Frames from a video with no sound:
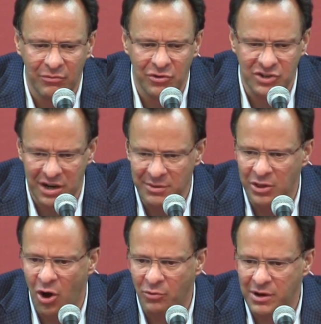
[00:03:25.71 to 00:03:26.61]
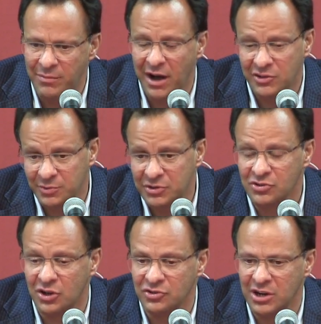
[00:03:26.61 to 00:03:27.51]
there's going to be long rebounds, but
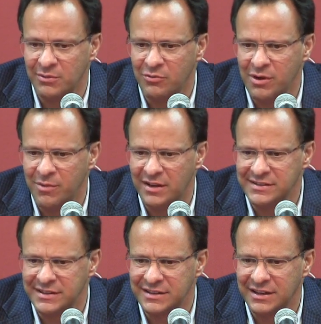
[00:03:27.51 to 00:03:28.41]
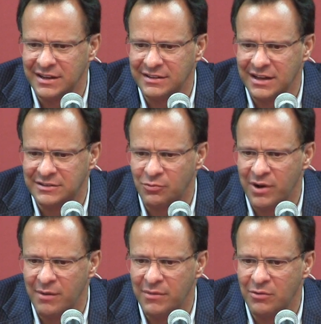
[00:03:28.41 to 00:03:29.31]
there's also going to be rebounds at the
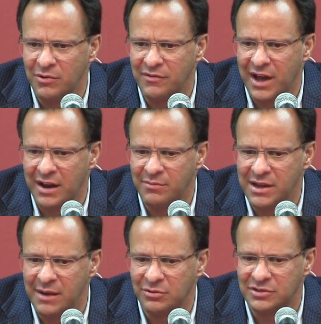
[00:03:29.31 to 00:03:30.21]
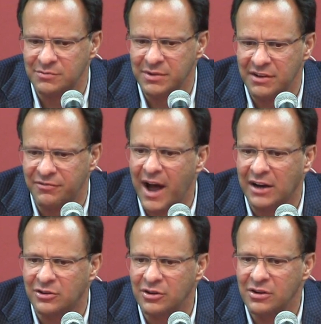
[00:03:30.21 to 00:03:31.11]
rim, and we've got to be able to be a
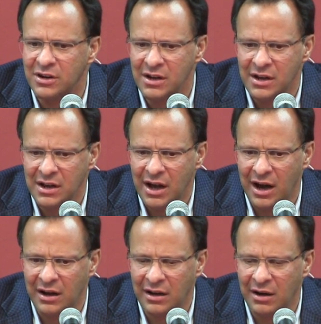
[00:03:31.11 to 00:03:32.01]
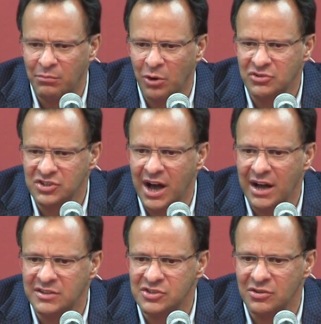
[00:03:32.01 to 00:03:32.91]
factor on both
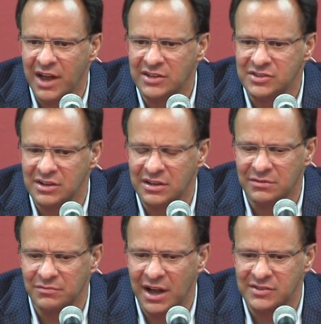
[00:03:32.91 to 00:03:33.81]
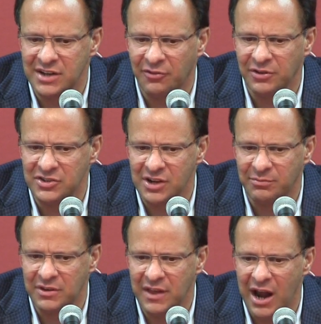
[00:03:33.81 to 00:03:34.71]
sides. So that's definitely
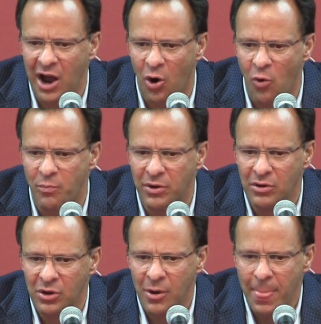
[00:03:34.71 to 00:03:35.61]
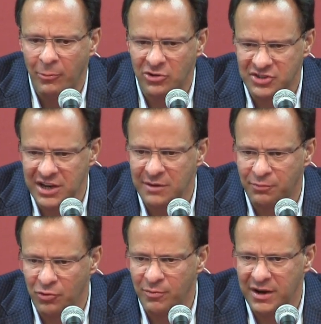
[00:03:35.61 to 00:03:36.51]
something that I hope we're seeing
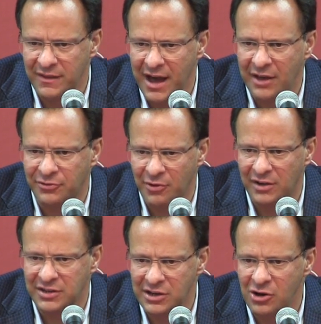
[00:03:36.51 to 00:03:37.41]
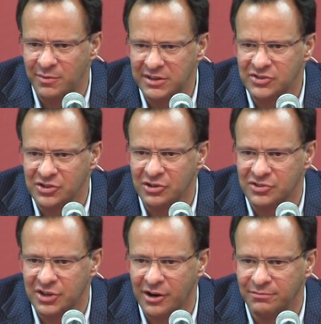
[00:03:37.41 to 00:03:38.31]
improvement in that throughout the year, but this is a good
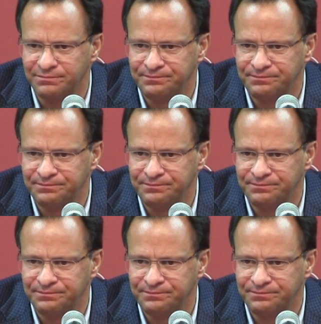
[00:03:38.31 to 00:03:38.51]
start.